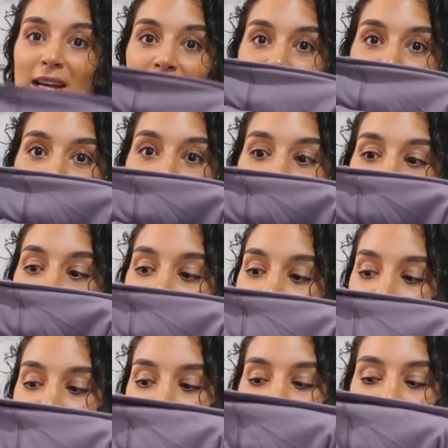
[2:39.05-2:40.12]
So this
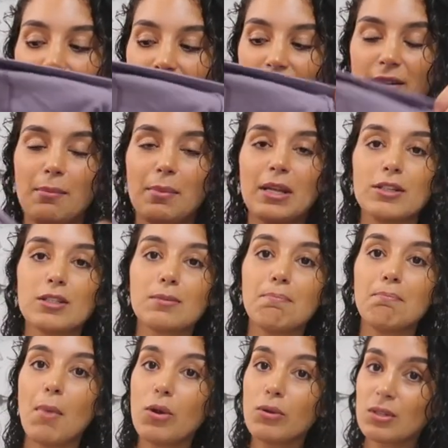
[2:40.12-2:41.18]
is brilliant because
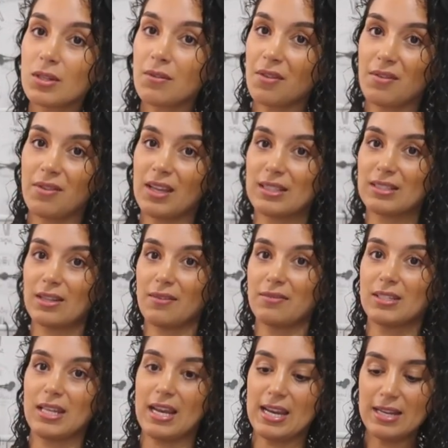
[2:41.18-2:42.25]
most of the things I've
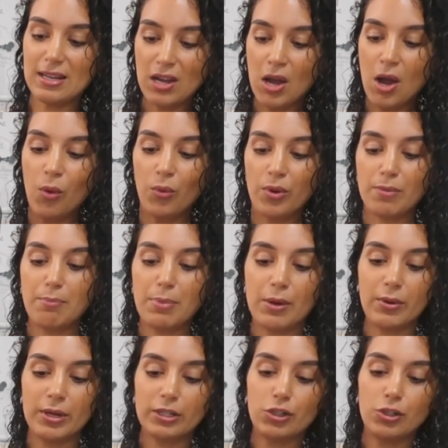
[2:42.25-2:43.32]
seen with
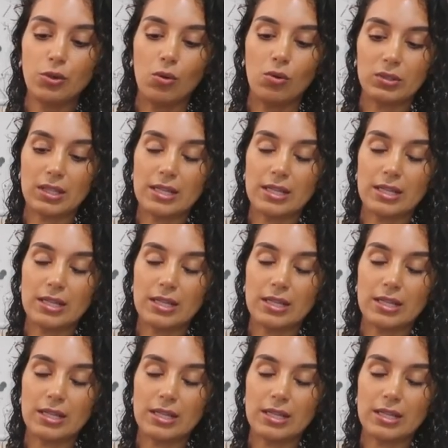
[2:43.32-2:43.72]
built-in shorts,